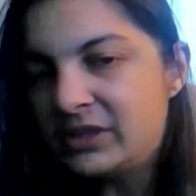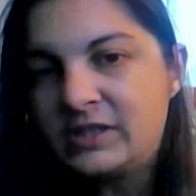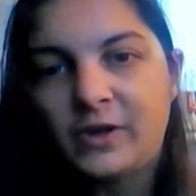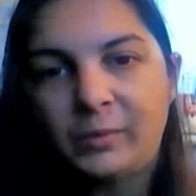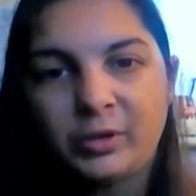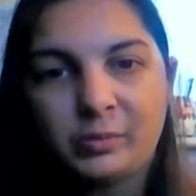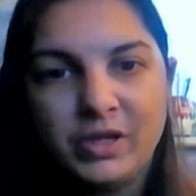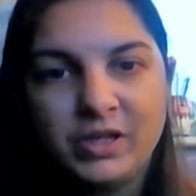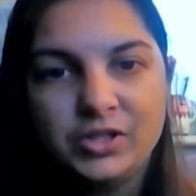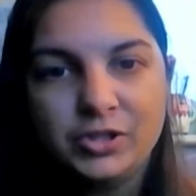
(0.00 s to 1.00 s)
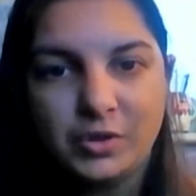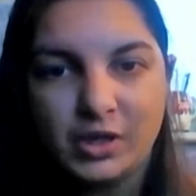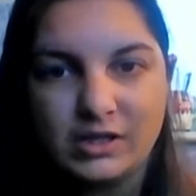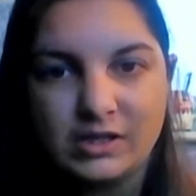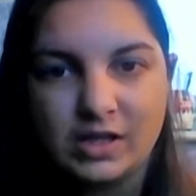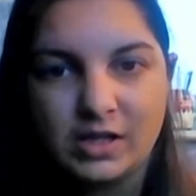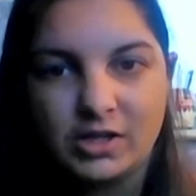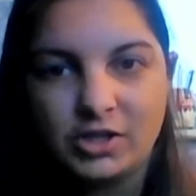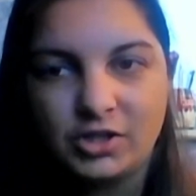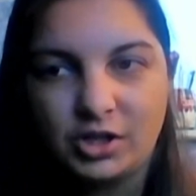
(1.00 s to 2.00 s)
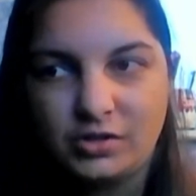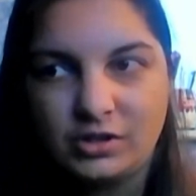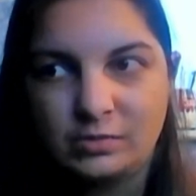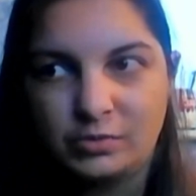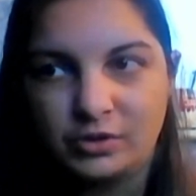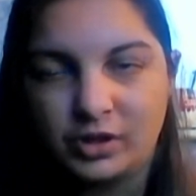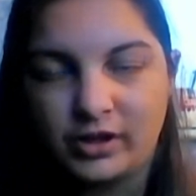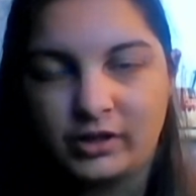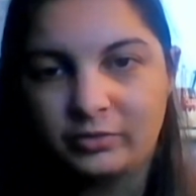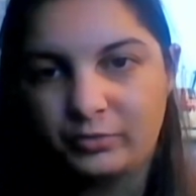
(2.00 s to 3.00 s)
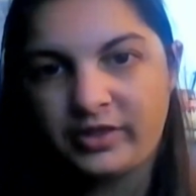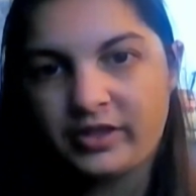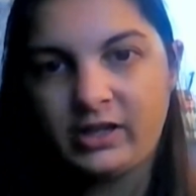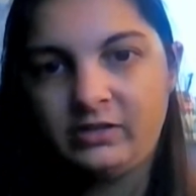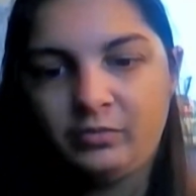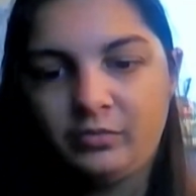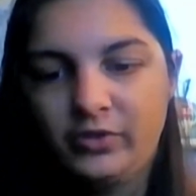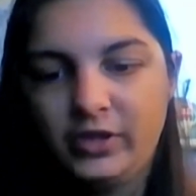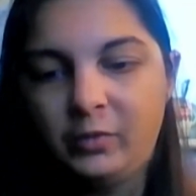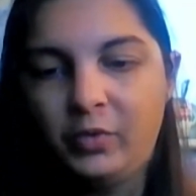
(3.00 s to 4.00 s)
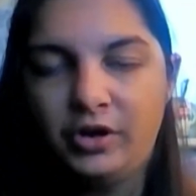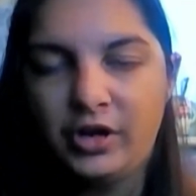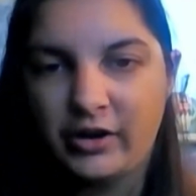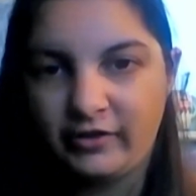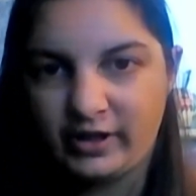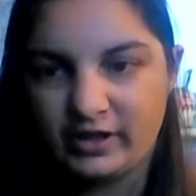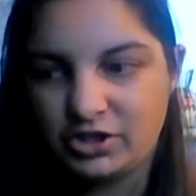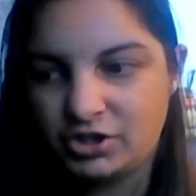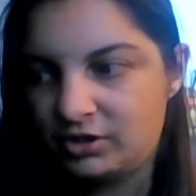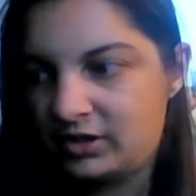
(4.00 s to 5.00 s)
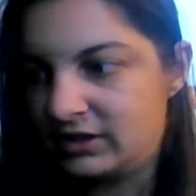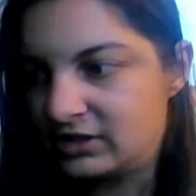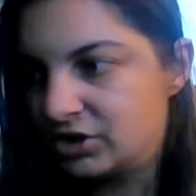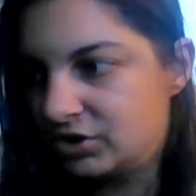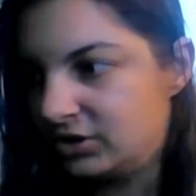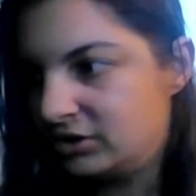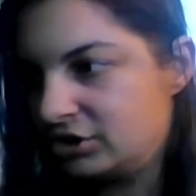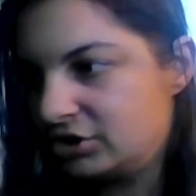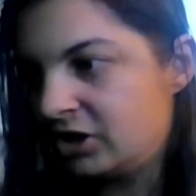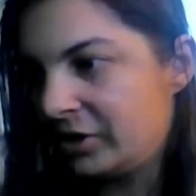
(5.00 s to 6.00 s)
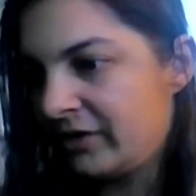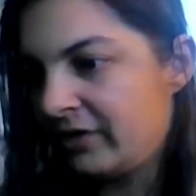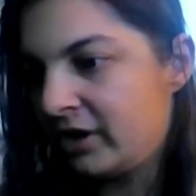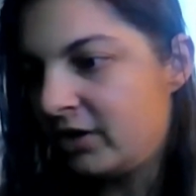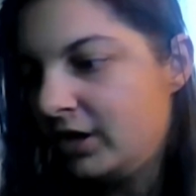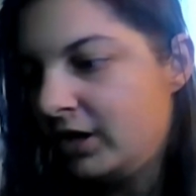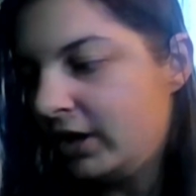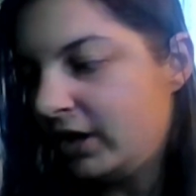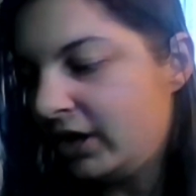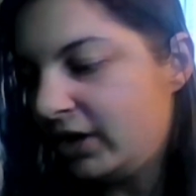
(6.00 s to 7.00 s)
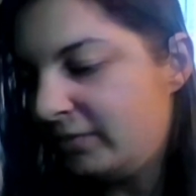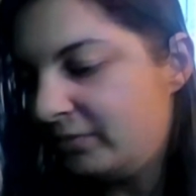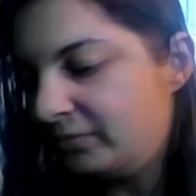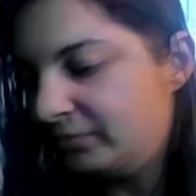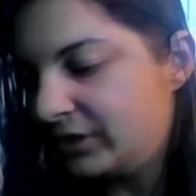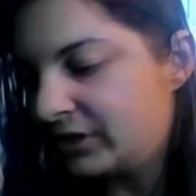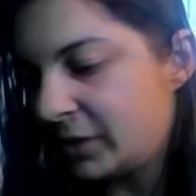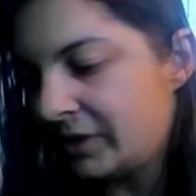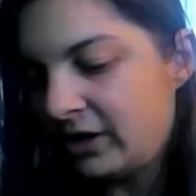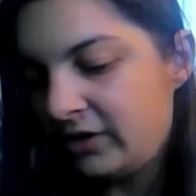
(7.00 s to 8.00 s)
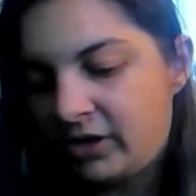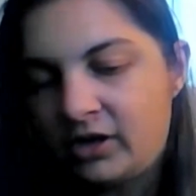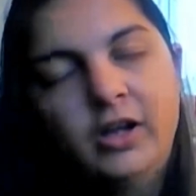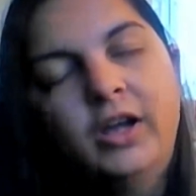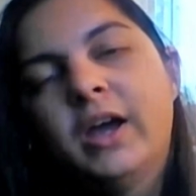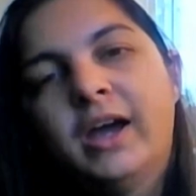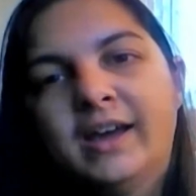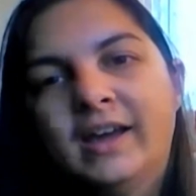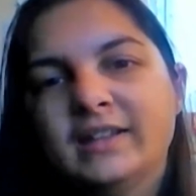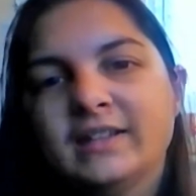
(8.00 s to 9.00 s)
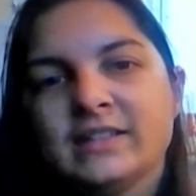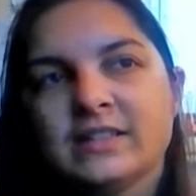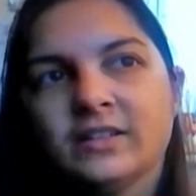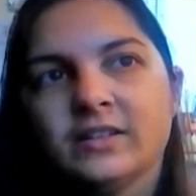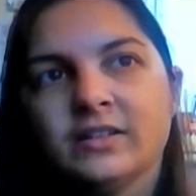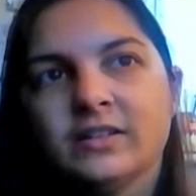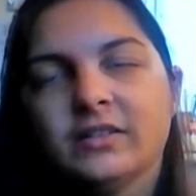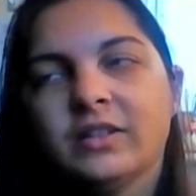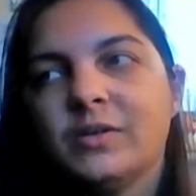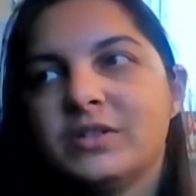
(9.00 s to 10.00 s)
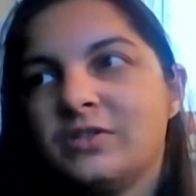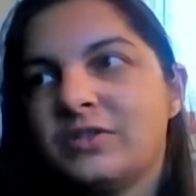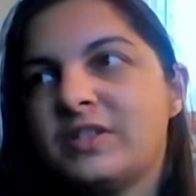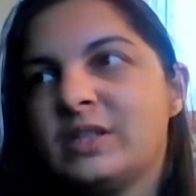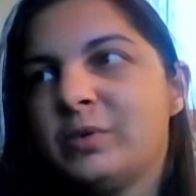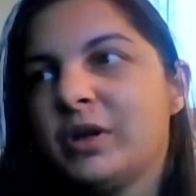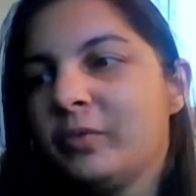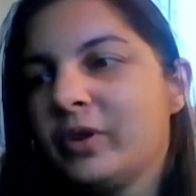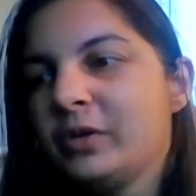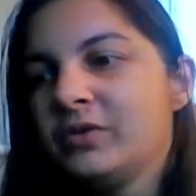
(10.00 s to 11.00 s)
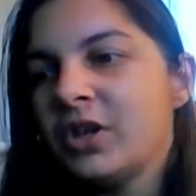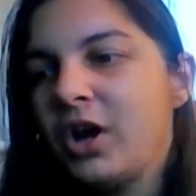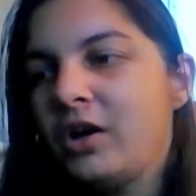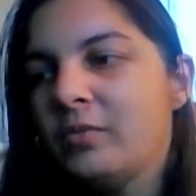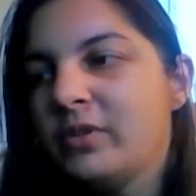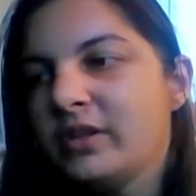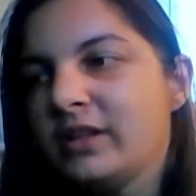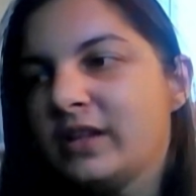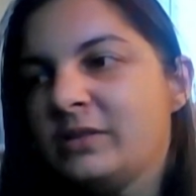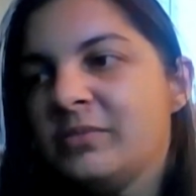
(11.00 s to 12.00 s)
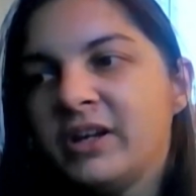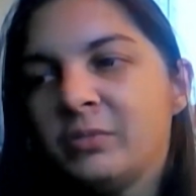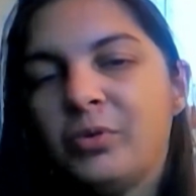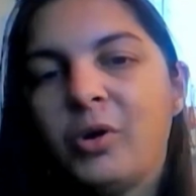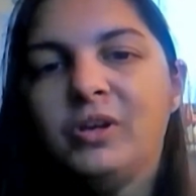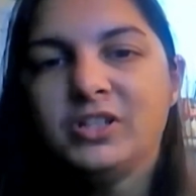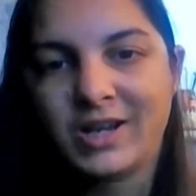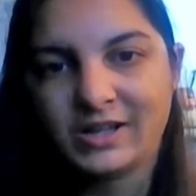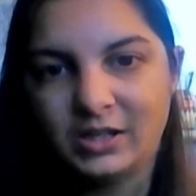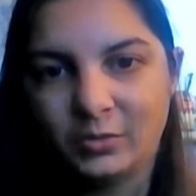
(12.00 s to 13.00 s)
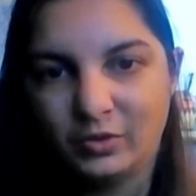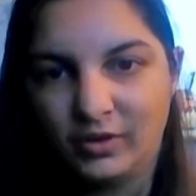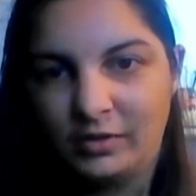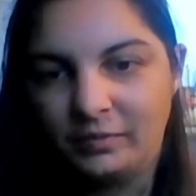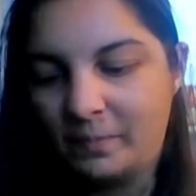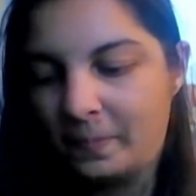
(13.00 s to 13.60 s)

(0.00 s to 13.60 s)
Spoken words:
of this fabric pinned to his notice board, like where their work area, their studio area, their sewing area. And there was a little snippet when he was at home that he'd made a bomber jacket with it.